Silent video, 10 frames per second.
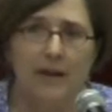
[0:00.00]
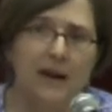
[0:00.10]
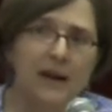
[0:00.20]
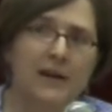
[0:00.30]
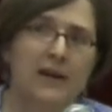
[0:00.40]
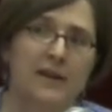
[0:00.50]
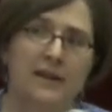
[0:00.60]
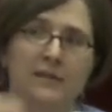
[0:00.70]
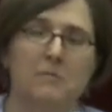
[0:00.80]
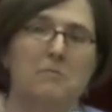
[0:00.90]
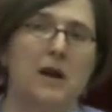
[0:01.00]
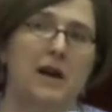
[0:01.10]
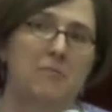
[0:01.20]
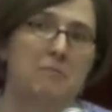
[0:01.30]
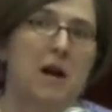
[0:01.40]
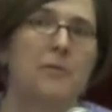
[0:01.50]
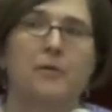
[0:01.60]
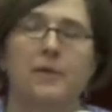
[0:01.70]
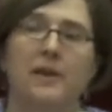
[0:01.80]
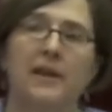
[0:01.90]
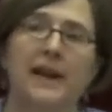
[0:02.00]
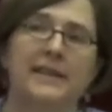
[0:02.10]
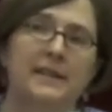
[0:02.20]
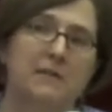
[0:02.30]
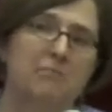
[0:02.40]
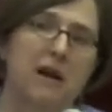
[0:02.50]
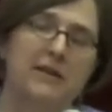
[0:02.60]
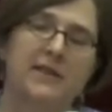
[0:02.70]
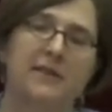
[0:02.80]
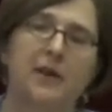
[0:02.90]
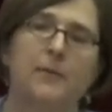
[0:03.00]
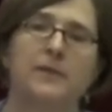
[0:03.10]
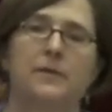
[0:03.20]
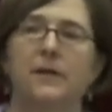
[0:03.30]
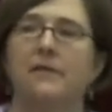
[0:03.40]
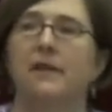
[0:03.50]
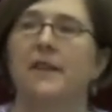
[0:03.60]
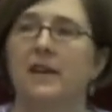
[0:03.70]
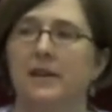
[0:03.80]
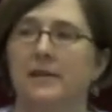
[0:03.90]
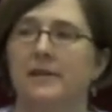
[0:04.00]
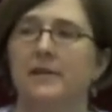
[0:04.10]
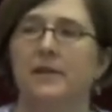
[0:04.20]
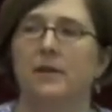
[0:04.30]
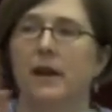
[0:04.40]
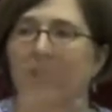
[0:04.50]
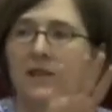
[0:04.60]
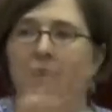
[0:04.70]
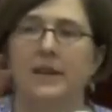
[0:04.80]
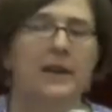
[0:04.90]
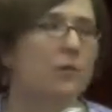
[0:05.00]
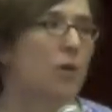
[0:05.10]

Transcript: kind of upper middle class housing developments from the favelas. So actually kind of